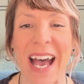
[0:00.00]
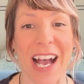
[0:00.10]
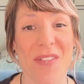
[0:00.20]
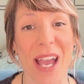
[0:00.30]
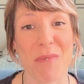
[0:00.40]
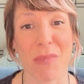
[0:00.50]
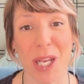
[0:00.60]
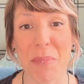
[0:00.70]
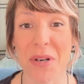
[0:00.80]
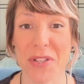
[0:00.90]
I've had my
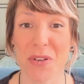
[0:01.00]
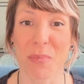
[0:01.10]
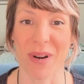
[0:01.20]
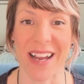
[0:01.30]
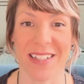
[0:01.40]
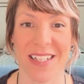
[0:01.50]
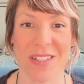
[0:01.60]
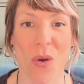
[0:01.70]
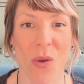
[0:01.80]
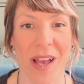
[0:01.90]
personal practice,
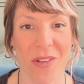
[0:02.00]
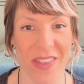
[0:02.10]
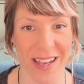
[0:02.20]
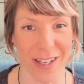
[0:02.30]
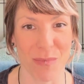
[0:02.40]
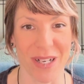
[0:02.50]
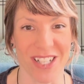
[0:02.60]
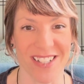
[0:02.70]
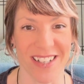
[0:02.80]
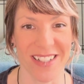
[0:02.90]
whole health
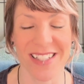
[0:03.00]
acupuncture,